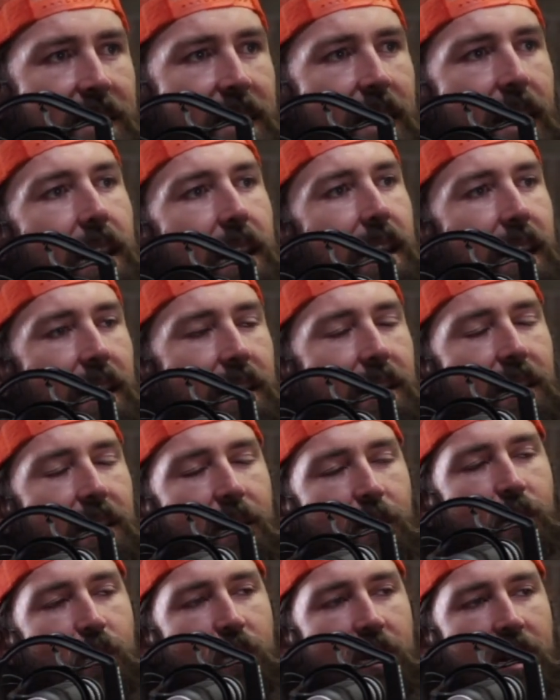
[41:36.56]
That then ended
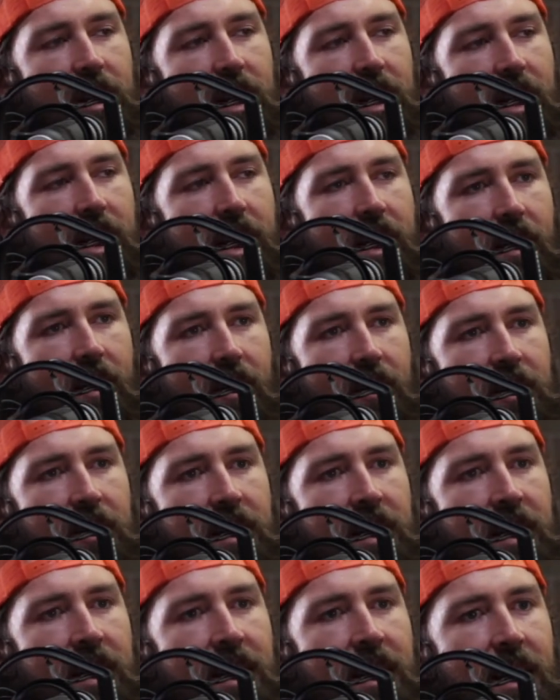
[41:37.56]
up working out,
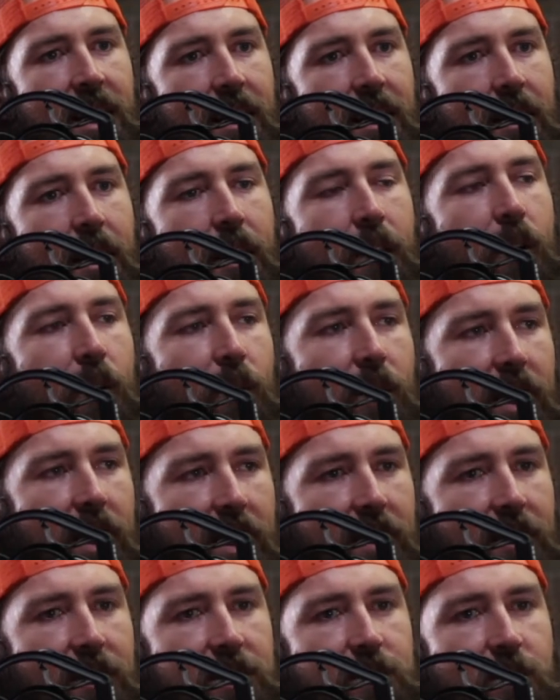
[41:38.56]
and then honing
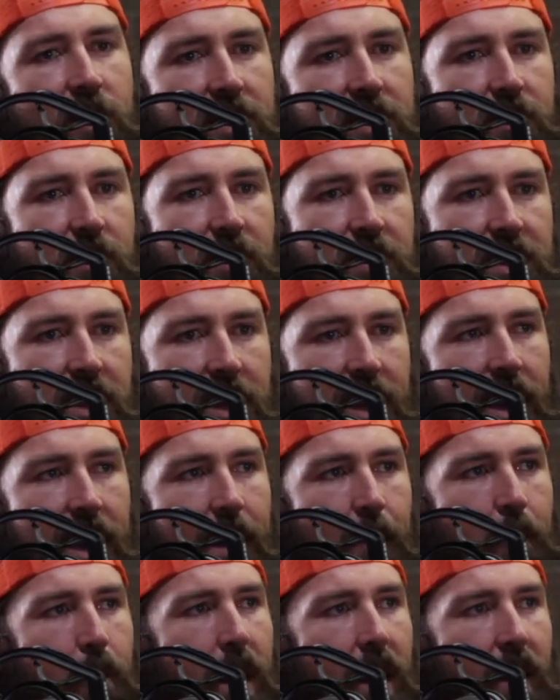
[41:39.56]
in those principles and
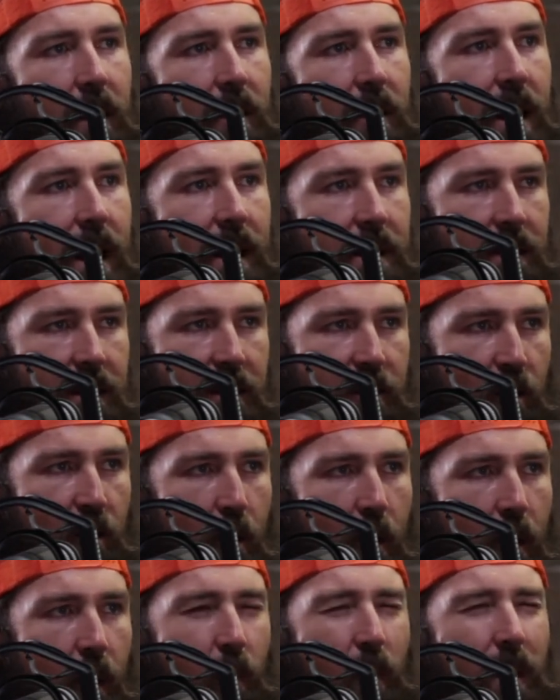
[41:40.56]
getting better at
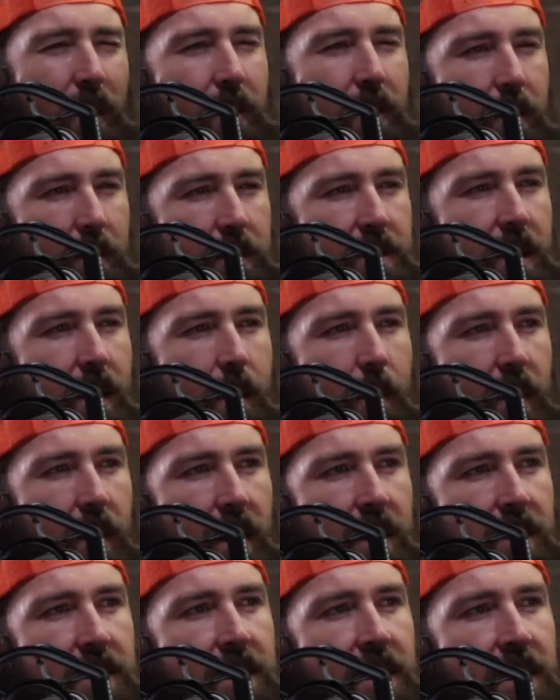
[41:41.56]
growing with those companies.